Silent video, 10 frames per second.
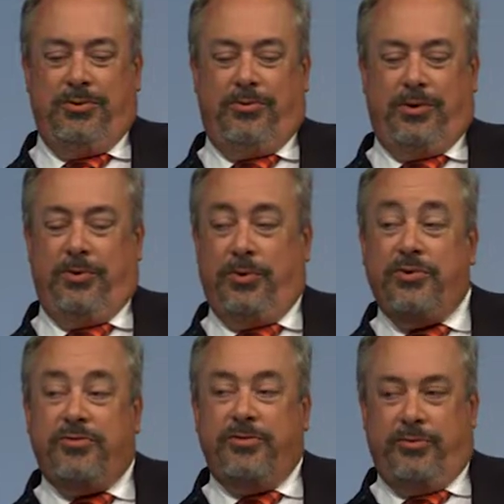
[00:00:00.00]
don't want to
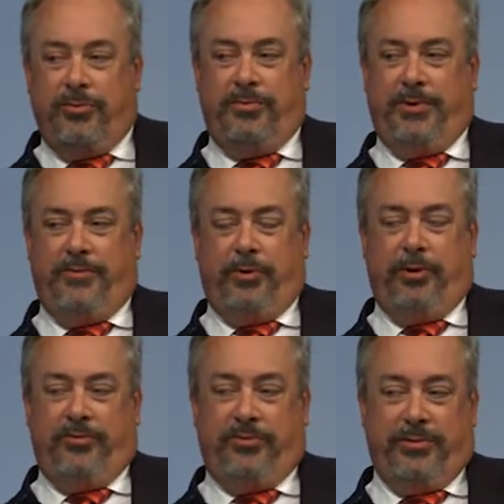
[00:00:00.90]
waste your vote by
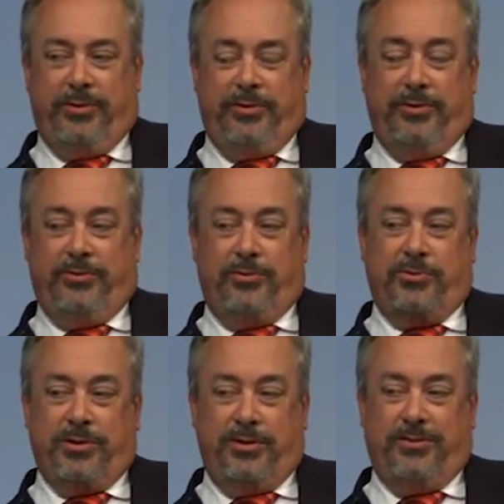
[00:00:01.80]
voting for somebody who has no
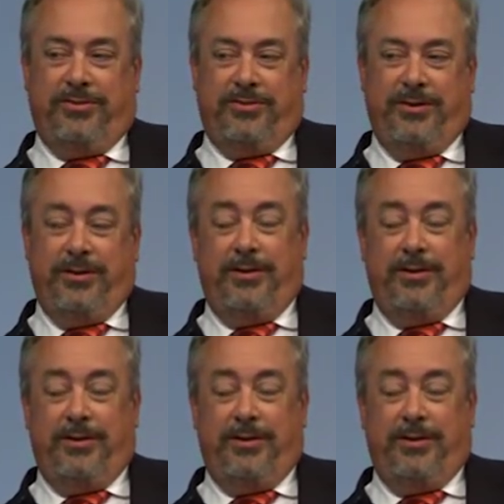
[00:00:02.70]
chance.